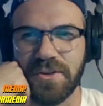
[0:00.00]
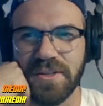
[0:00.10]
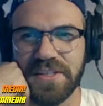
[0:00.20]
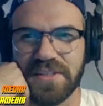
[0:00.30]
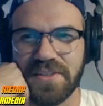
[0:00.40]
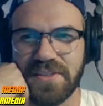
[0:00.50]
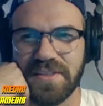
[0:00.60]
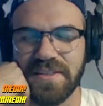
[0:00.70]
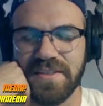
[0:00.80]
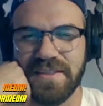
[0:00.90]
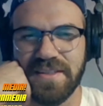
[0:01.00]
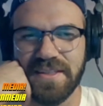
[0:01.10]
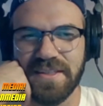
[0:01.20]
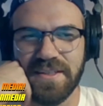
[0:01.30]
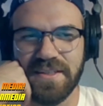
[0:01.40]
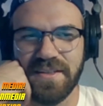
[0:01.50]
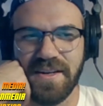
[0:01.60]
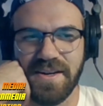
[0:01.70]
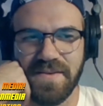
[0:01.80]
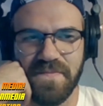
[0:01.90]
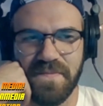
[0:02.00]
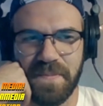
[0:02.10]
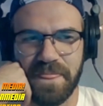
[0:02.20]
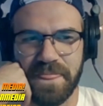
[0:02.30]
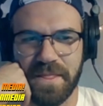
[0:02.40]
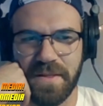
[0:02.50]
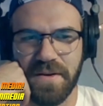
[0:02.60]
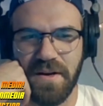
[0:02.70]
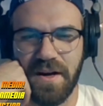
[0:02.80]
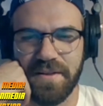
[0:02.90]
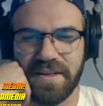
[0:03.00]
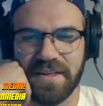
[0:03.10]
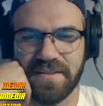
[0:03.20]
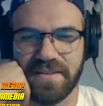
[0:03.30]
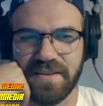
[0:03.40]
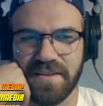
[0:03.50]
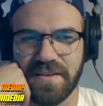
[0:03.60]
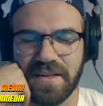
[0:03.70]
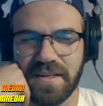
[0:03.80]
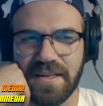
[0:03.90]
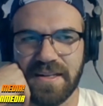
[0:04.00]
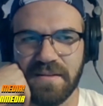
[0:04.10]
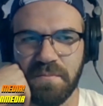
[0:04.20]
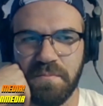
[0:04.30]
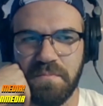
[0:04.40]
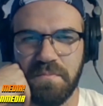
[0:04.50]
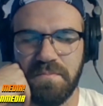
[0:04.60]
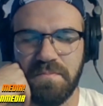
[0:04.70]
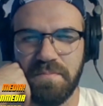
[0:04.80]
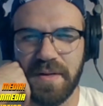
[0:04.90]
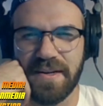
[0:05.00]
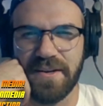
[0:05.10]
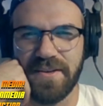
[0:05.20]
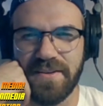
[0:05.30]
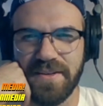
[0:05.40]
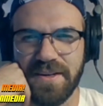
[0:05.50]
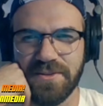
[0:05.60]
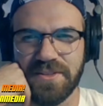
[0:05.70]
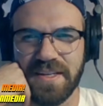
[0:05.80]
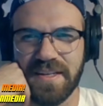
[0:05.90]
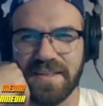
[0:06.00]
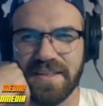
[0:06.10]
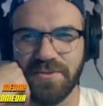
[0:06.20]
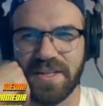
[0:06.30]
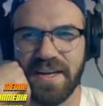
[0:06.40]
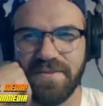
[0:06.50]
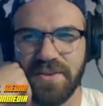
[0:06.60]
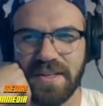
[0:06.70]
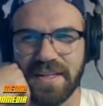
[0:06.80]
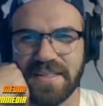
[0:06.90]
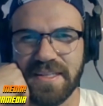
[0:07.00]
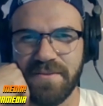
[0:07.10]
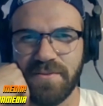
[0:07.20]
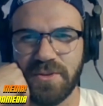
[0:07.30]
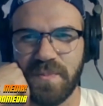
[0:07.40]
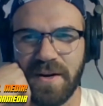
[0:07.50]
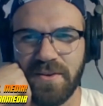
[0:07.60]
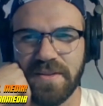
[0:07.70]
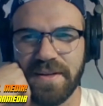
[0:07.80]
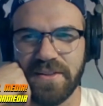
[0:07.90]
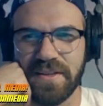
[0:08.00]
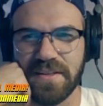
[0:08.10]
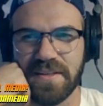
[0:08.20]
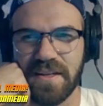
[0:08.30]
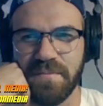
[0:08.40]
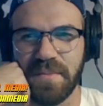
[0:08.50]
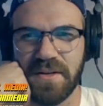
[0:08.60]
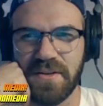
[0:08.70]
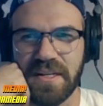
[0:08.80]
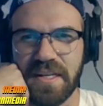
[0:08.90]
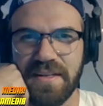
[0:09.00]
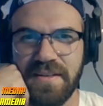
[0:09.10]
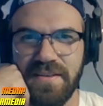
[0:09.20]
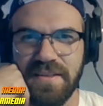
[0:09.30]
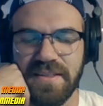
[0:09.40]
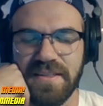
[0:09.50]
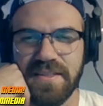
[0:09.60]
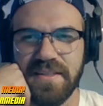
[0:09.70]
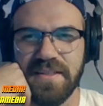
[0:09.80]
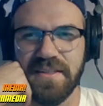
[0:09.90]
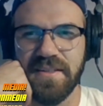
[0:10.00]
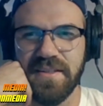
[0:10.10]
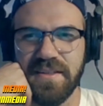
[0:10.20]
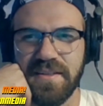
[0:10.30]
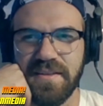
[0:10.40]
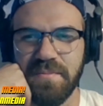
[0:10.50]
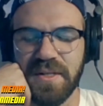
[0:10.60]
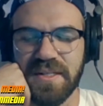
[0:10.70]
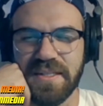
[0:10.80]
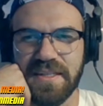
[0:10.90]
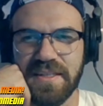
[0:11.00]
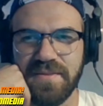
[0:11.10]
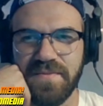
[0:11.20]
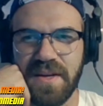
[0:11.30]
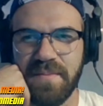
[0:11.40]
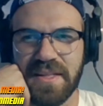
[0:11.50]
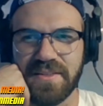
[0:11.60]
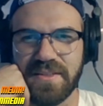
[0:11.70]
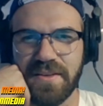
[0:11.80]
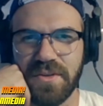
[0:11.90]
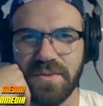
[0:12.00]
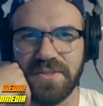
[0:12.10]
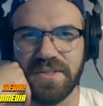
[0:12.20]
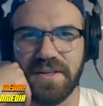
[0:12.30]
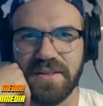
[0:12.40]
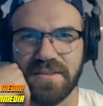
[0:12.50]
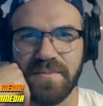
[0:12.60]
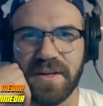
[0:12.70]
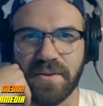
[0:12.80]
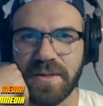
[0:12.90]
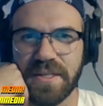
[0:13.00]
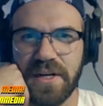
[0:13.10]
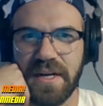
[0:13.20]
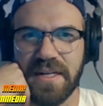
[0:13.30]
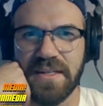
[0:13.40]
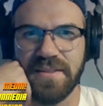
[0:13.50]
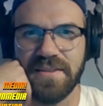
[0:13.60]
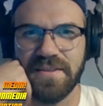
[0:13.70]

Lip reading: cliques, and um, I think it's getting better. I would say it was kind of on like a downward spiral, and now I think it's getting better again. But I mean, that stuff's always there. It doesn't matter where you're at.